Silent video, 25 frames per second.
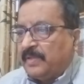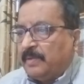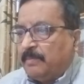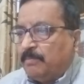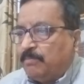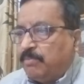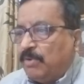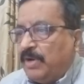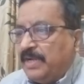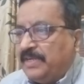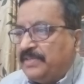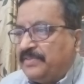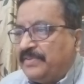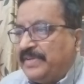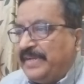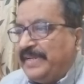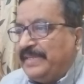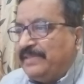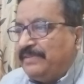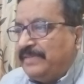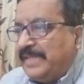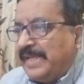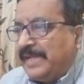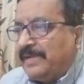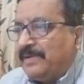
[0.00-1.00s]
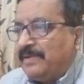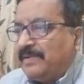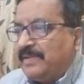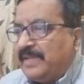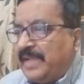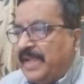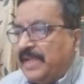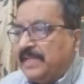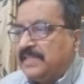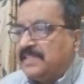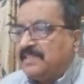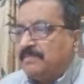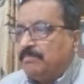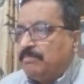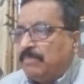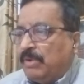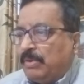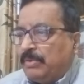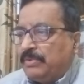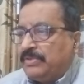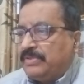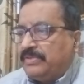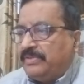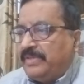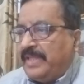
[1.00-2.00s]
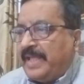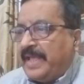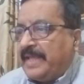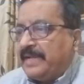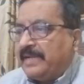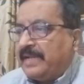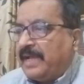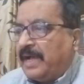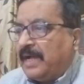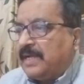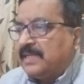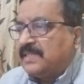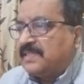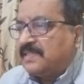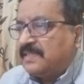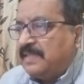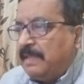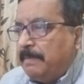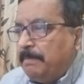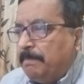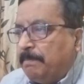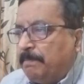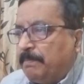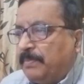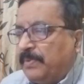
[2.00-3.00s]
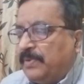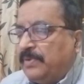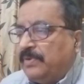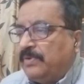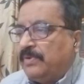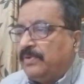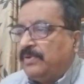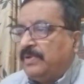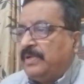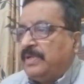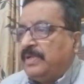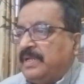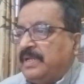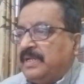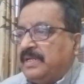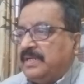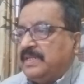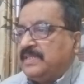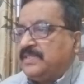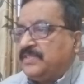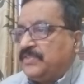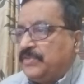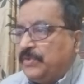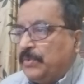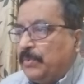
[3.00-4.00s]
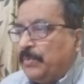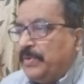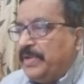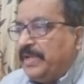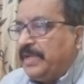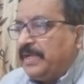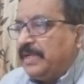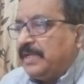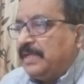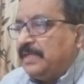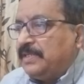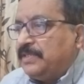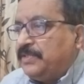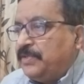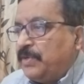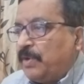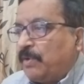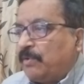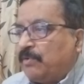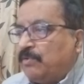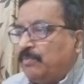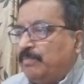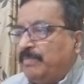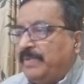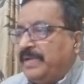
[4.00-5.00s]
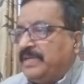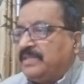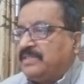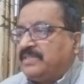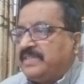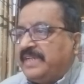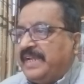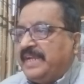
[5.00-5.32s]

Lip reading: Poetry then is more than a simple historical document.